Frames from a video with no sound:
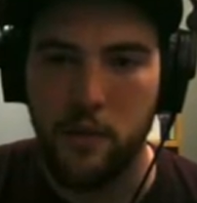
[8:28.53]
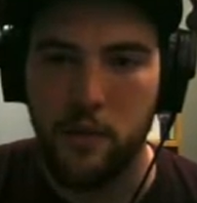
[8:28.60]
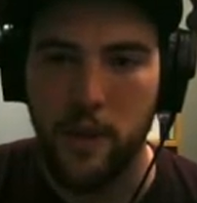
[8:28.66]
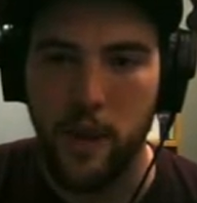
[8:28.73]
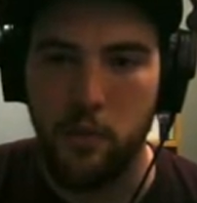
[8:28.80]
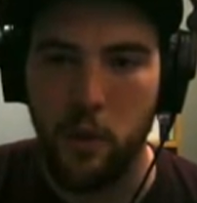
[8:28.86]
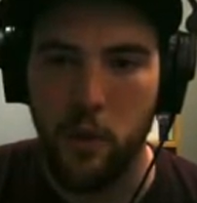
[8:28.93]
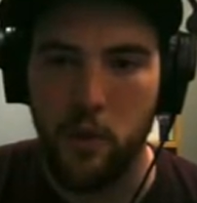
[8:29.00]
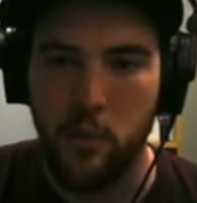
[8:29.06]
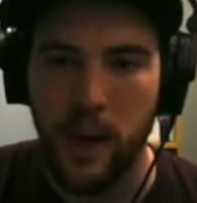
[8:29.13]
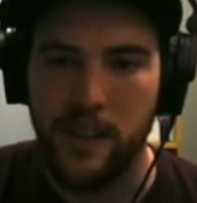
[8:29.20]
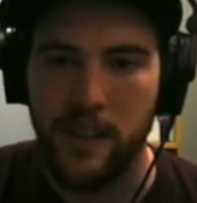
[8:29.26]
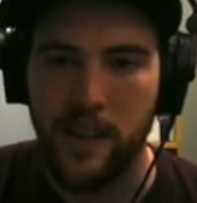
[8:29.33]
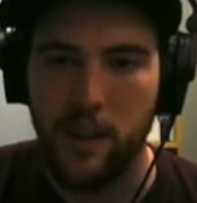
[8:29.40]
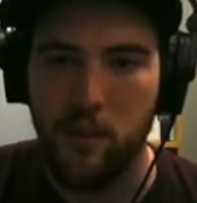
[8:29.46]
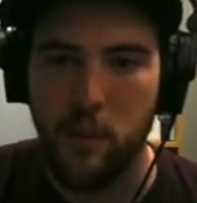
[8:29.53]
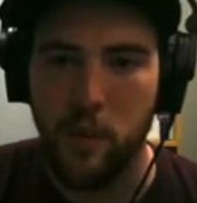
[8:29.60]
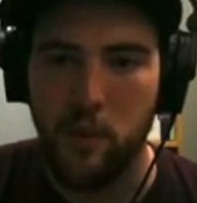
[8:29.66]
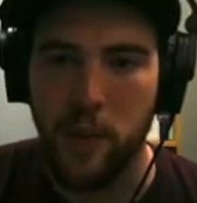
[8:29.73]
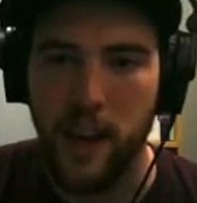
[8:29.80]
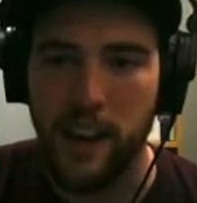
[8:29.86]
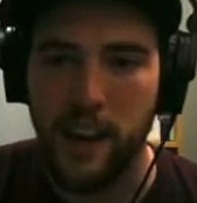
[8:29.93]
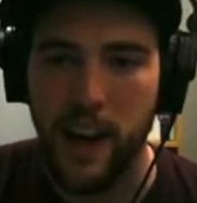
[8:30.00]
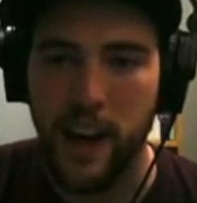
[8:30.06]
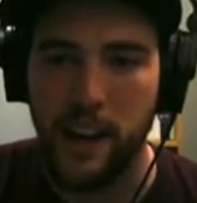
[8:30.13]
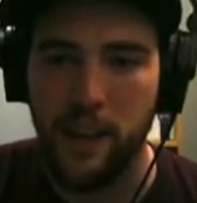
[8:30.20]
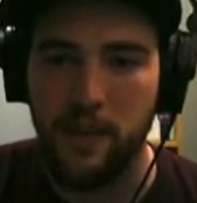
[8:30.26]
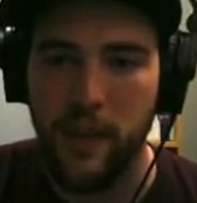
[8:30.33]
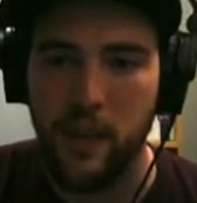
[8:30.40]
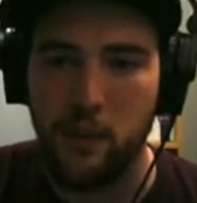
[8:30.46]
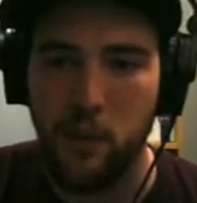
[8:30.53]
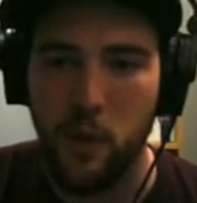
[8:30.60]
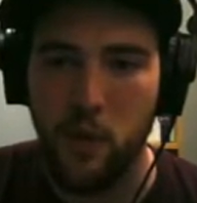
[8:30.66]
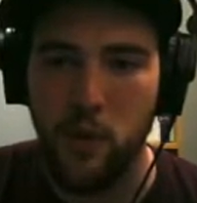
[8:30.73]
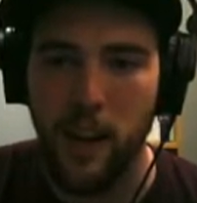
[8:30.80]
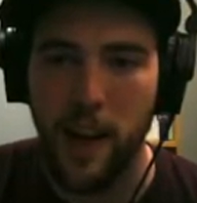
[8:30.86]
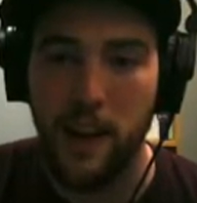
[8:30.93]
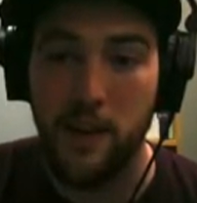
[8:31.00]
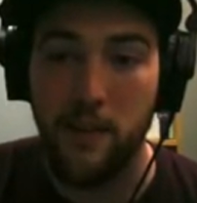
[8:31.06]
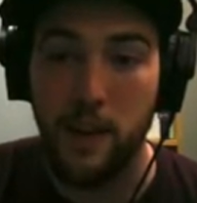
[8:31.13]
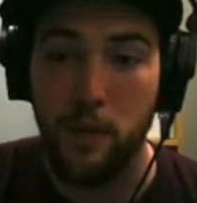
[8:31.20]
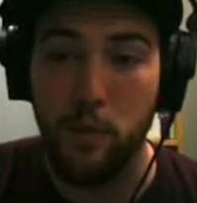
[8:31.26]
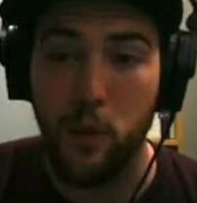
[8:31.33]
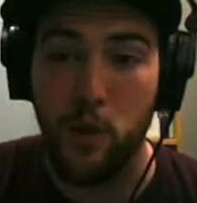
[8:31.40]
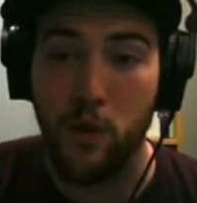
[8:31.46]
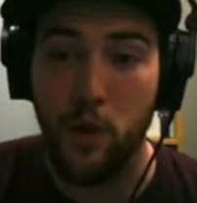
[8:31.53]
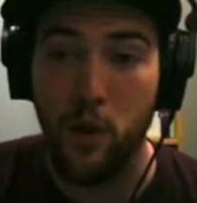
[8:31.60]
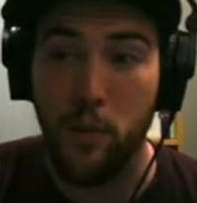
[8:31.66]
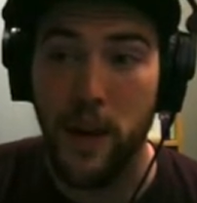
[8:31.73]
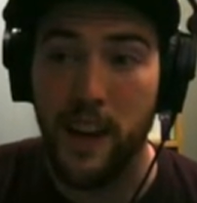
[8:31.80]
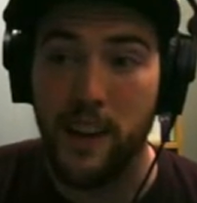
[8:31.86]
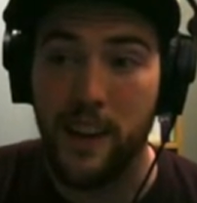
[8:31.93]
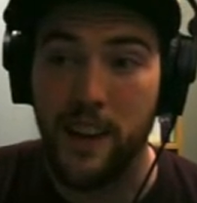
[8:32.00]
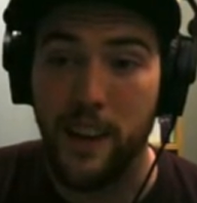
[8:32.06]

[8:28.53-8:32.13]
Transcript: Teleport back, teleport back. Activate the portal, activate the portal. Go back.